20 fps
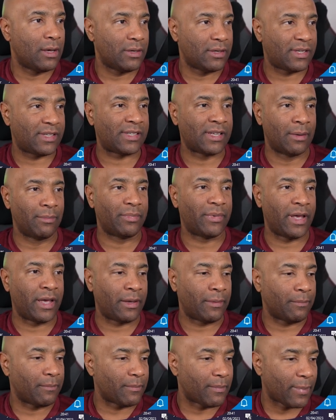
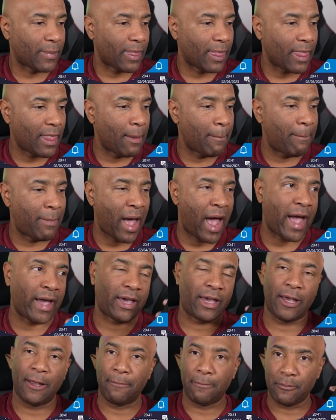something
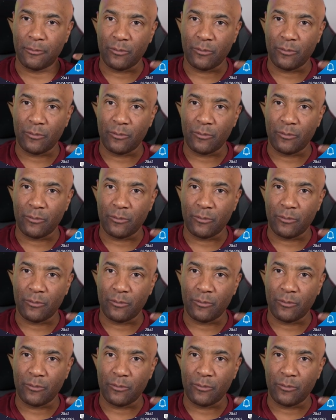back